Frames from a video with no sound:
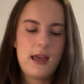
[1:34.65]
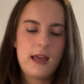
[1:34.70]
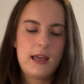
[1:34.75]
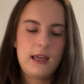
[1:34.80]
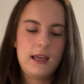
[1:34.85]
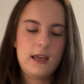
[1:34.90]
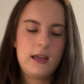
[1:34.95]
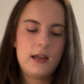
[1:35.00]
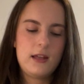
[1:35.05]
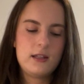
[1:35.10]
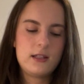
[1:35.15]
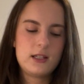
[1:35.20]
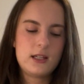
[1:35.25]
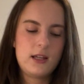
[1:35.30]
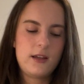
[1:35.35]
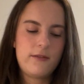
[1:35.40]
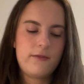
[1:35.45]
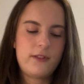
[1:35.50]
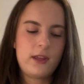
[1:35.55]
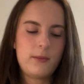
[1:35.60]
and
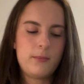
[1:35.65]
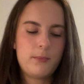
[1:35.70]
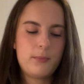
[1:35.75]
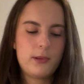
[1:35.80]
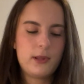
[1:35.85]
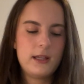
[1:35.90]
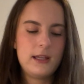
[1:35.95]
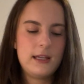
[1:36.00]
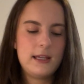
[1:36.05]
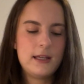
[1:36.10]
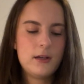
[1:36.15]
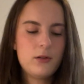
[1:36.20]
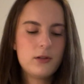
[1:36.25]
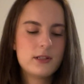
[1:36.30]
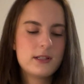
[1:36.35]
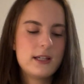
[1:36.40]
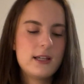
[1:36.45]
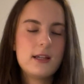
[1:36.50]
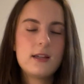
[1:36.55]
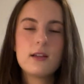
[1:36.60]
if they plead
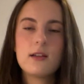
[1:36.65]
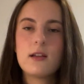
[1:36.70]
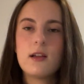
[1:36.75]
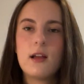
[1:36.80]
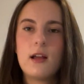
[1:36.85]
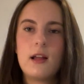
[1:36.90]
guilty,